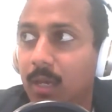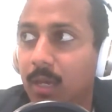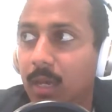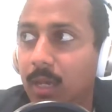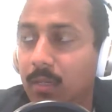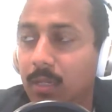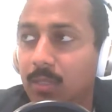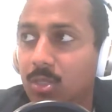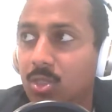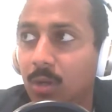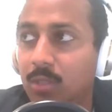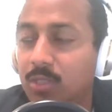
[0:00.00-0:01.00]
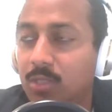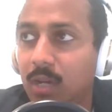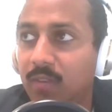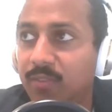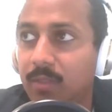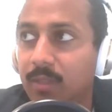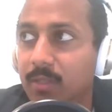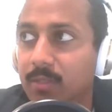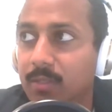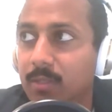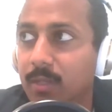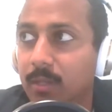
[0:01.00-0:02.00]
it it starts off in
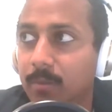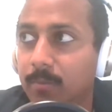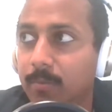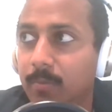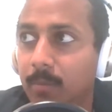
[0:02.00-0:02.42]
this um,